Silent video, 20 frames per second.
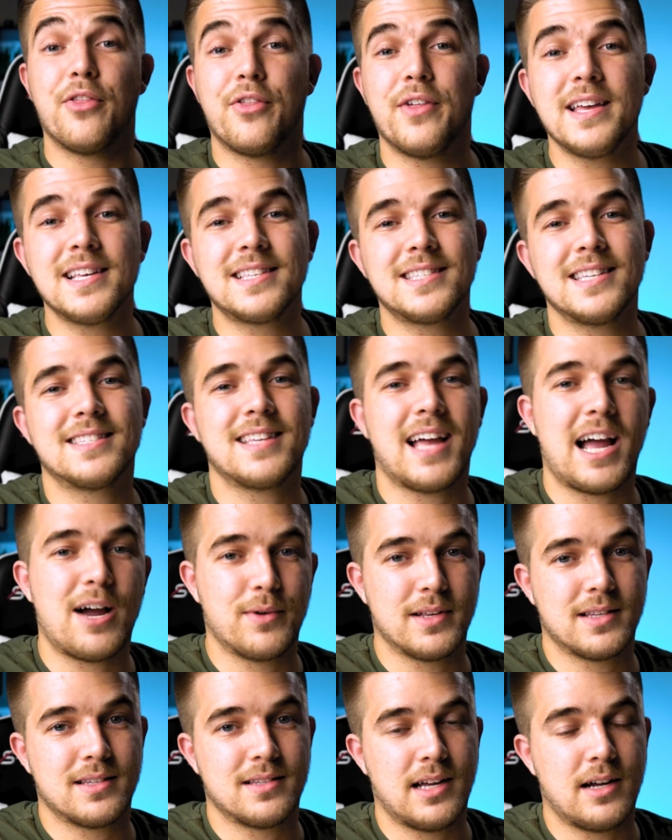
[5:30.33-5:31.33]
this is how
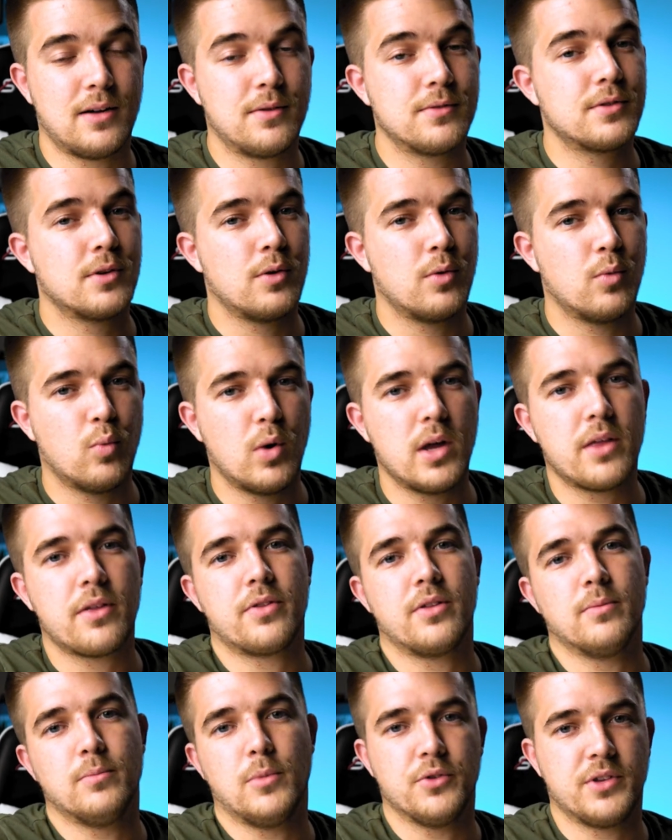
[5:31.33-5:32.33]
it sounds with
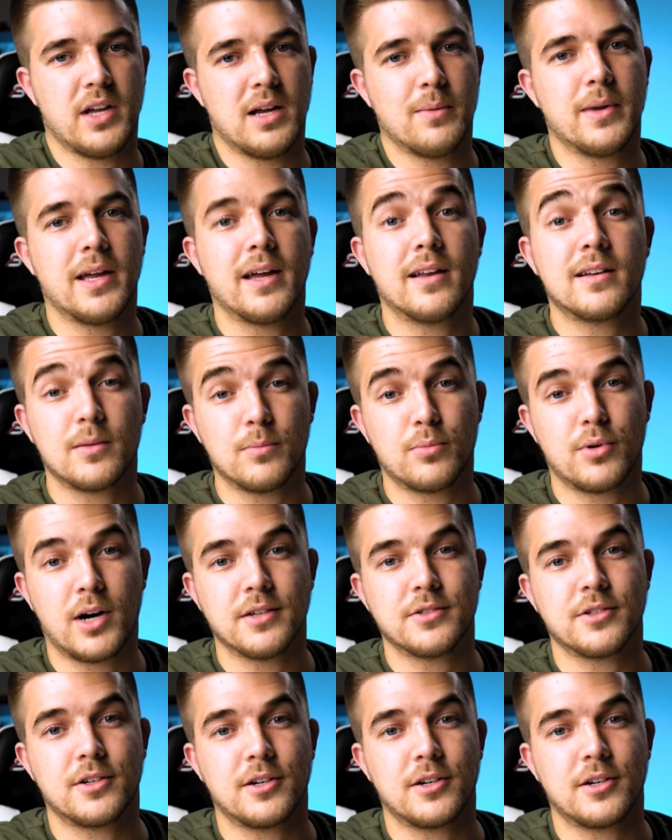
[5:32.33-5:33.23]
the multiband compressor.